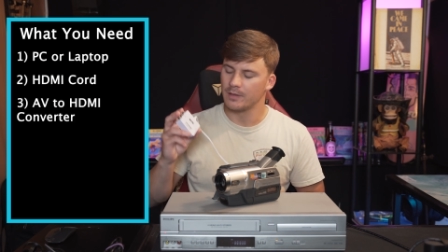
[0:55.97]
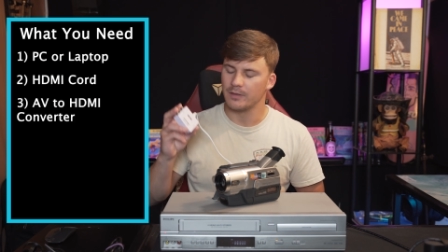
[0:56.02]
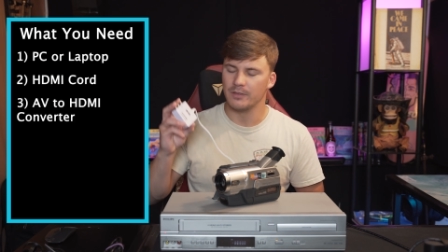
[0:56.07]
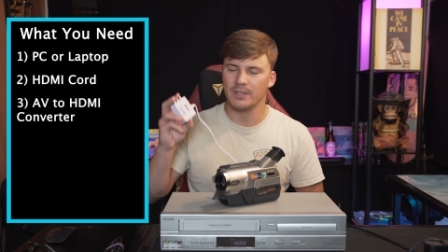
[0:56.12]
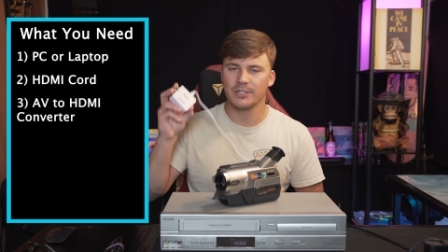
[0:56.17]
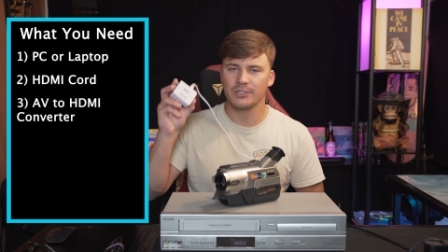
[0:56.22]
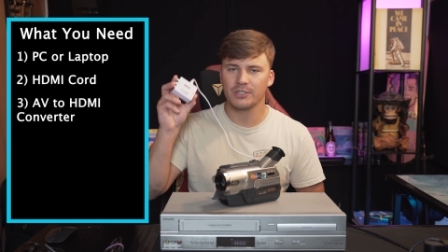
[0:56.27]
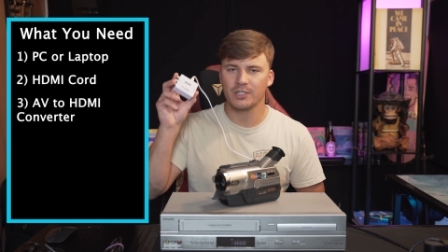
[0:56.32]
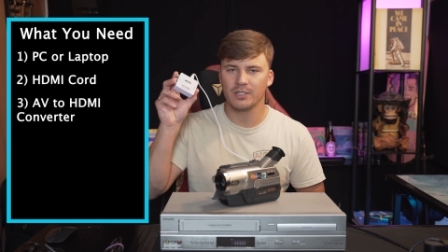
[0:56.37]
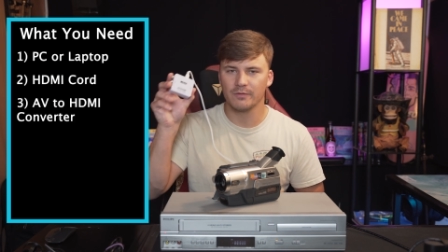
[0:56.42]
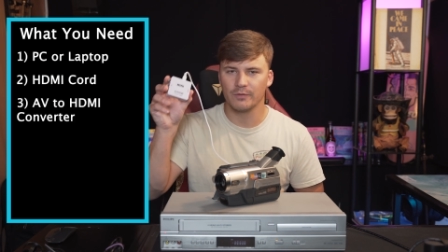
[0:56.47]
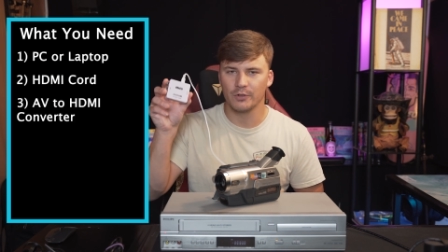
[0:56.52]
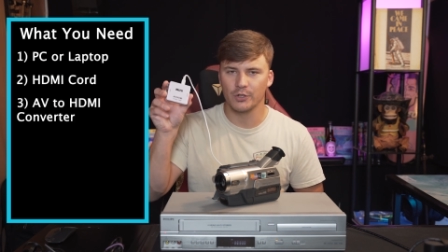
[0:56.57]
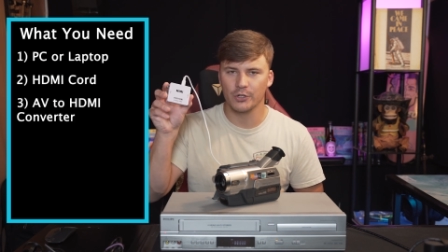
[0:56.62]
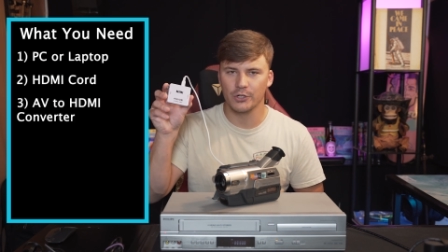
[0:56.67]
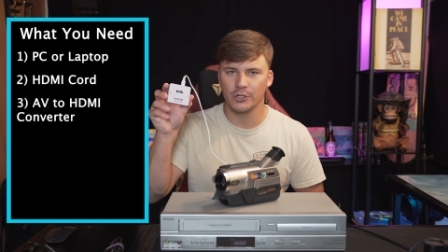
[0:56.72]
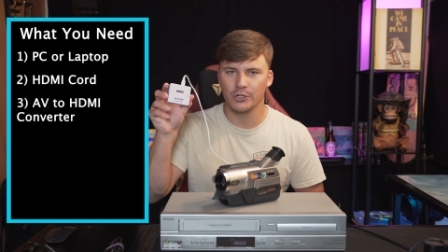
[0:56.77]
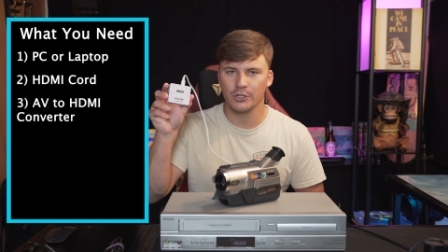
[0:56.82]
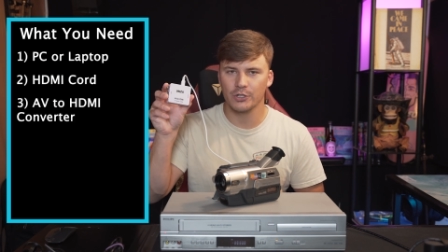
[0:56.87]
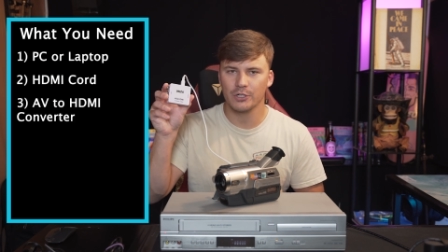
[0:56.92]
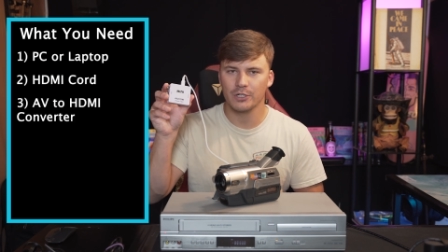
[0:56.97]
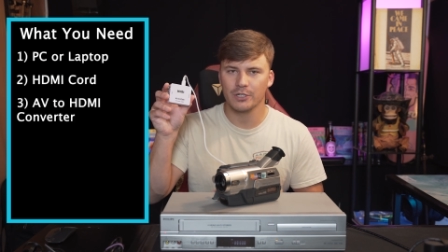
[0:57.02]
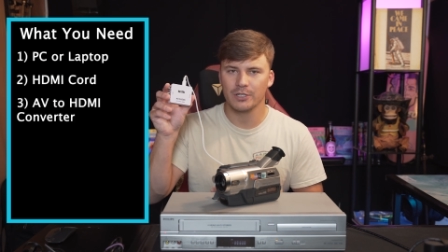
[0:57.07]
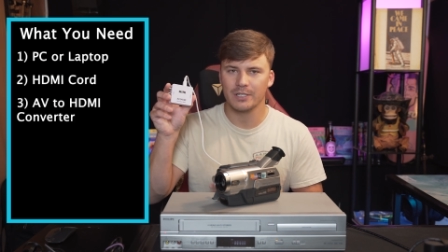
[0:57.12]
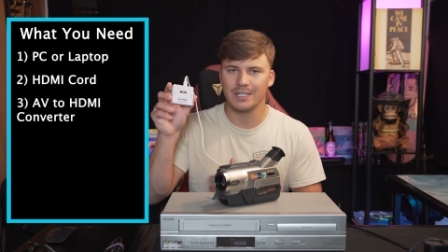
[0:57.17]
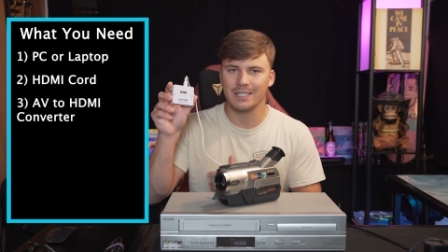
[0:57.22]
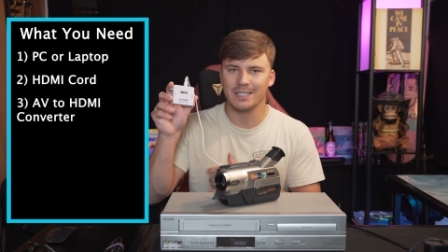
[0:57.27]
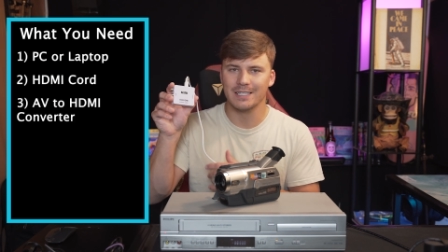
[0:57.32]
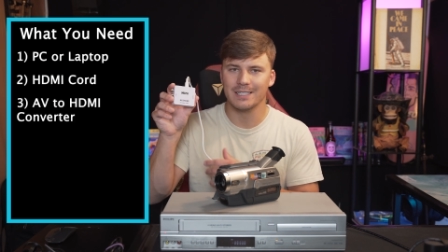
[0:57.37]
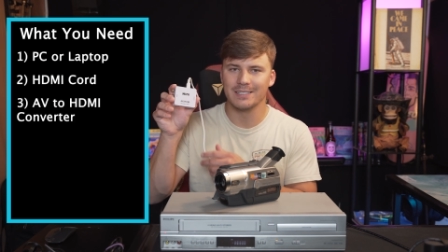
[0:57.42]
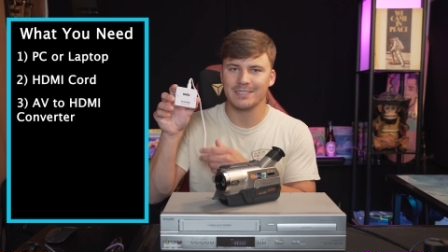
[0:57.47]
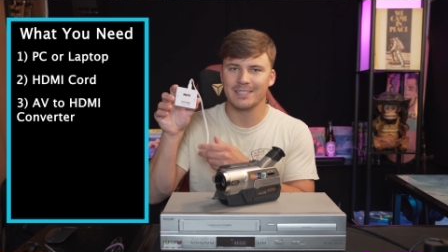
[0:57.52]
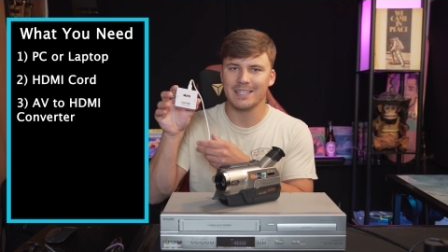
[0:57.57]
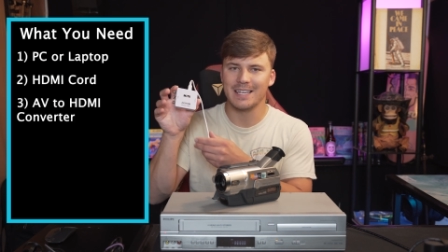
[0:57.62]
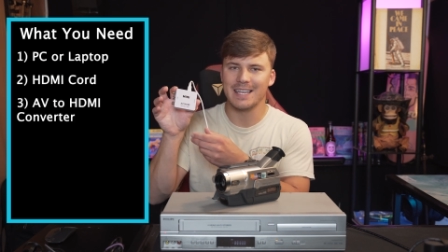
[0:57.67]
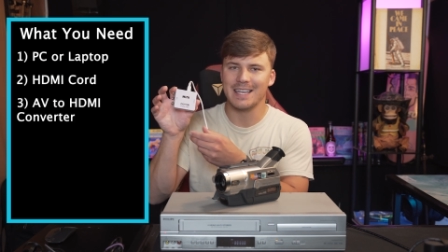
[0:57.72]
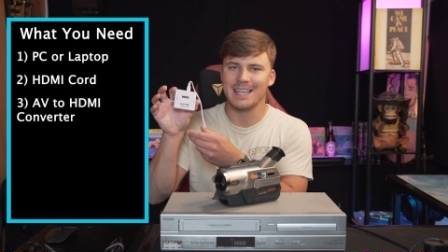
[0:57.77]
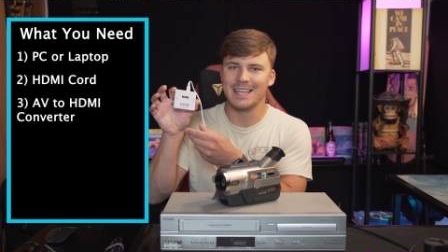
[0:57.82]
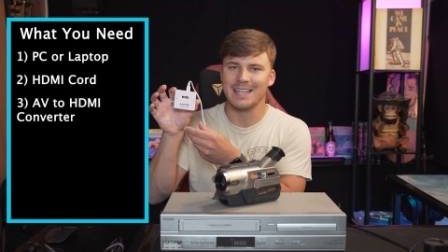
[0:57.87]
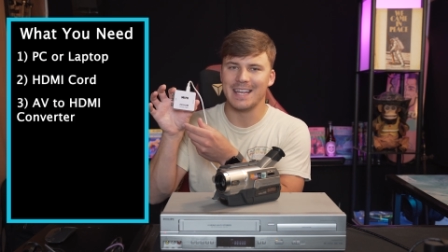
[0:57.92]
This converter is
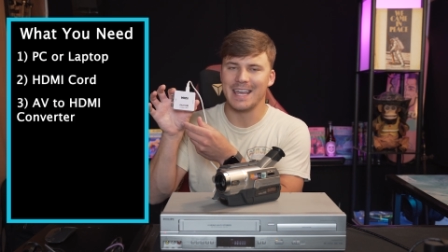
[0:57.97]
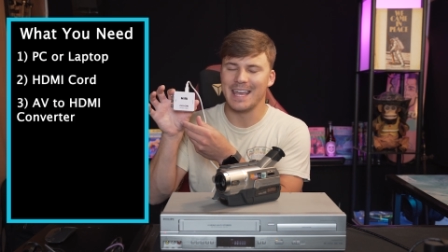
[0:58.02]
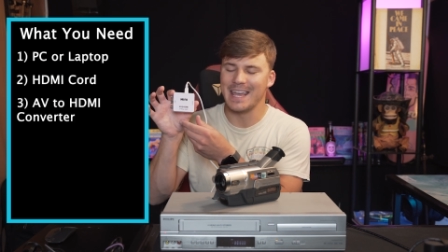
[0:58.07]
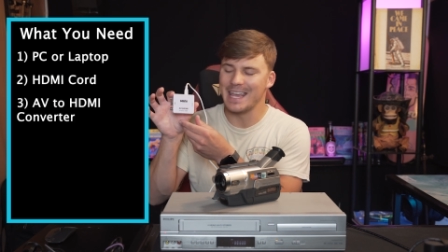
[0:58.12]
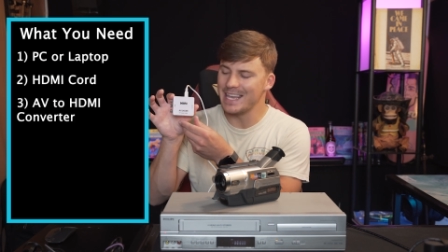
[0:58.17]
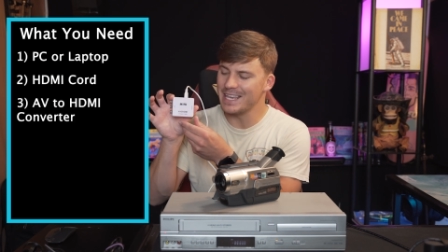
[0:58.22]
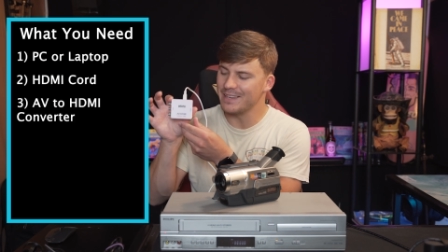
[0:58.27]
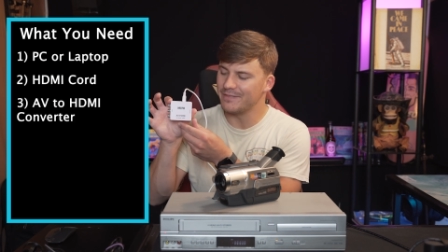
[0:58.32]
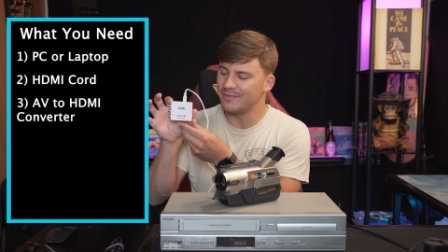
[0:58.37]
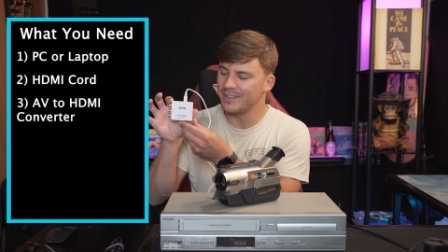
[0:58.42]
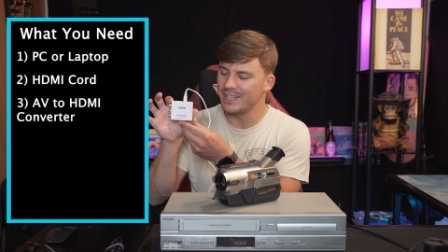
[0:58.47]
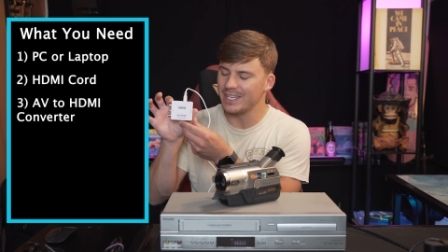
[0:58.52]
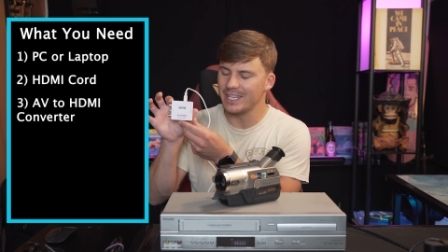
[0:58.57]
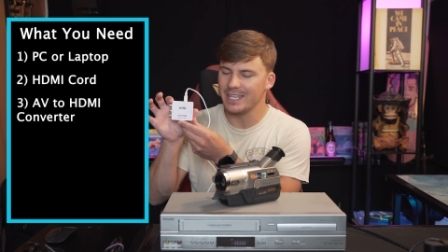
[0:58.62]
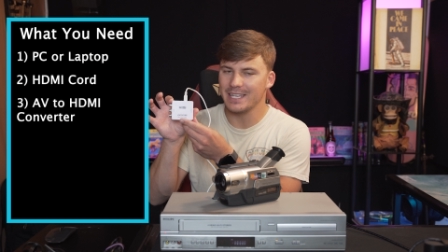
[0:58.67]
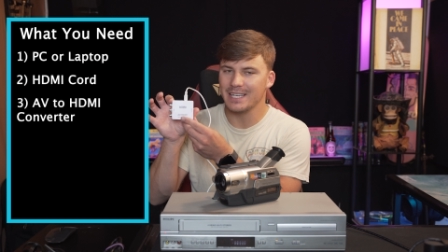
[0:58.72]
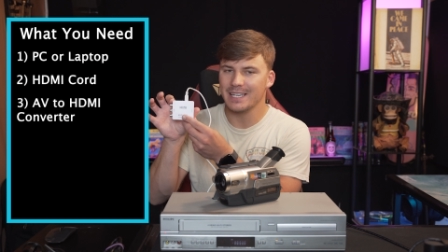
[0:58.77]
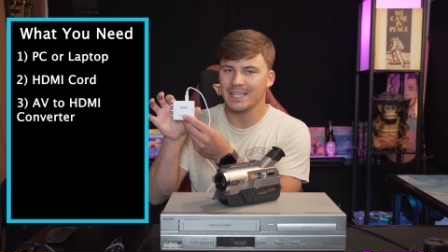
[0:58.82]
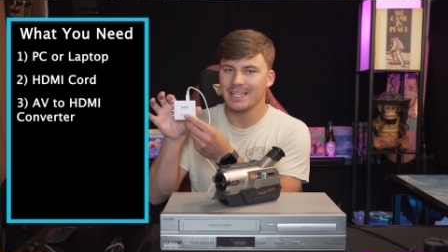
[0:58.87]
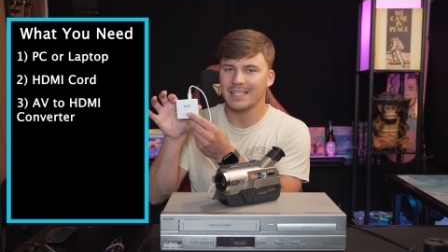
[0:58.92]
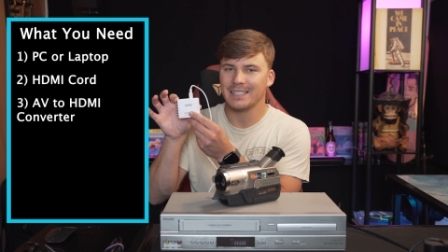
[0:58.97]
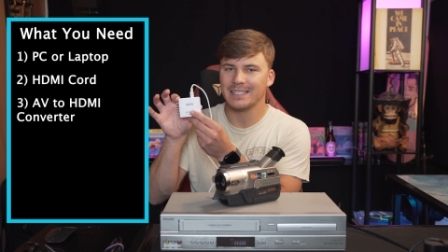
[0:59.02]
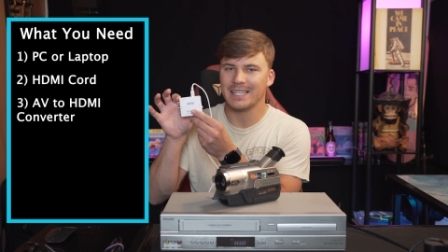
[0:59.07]
an AV